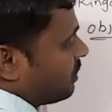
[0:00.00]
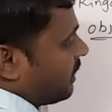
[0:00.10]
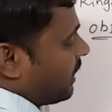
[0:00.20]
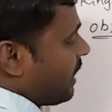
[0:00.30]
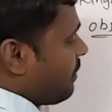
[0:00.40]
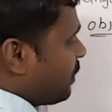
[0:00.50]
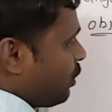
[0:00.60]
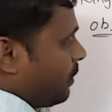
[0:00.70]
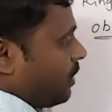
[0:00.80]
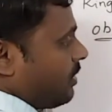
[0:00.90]
the
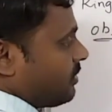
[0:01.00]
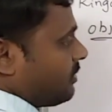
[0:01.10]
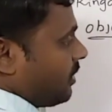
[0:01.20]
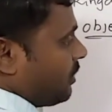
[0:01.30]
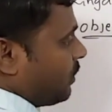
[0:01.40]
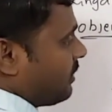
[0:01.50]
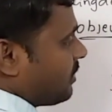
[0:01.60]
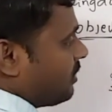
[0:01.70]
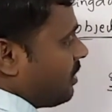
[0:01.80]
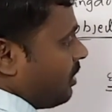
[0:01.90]
chlamydomonas is a
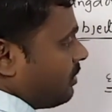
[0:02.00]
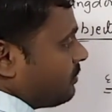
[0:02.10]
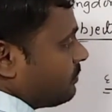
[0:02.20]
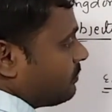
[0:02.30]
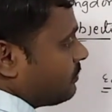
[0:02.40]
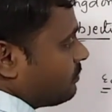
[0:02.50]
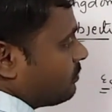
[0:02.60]
unicellular.